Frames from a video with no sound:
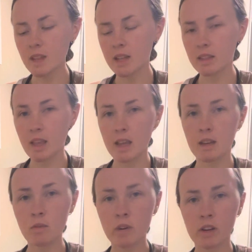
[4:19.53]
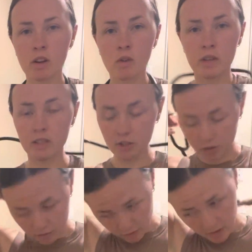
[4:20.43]
And then we are going
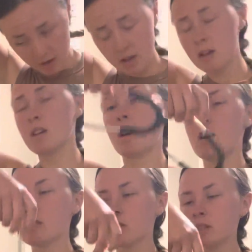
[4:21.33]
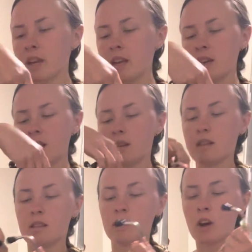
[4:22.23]
to auscultate
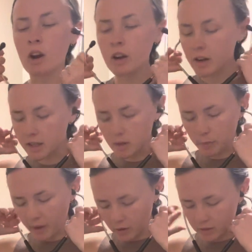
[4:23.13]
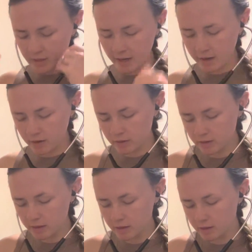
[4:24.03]
the heart and the bowel
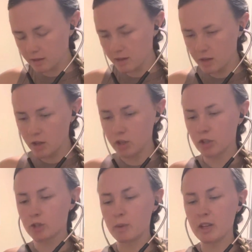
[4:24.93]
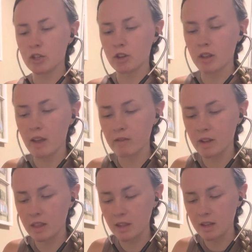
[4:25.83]
sounds. Just make sure that
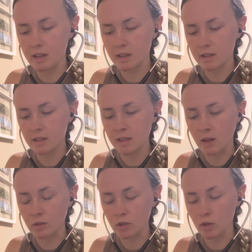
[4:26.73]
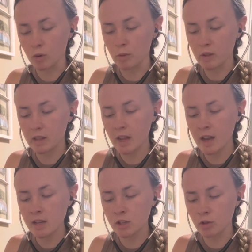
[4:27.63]
everything sounds normal with
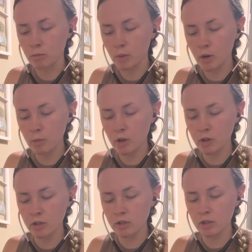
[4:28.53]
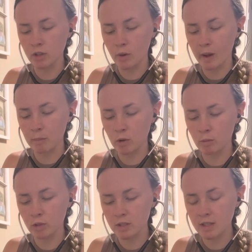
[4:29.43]
that. No murmurs, no
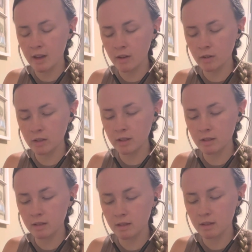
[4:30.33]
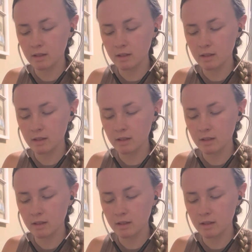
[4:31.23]
abnormal sounds.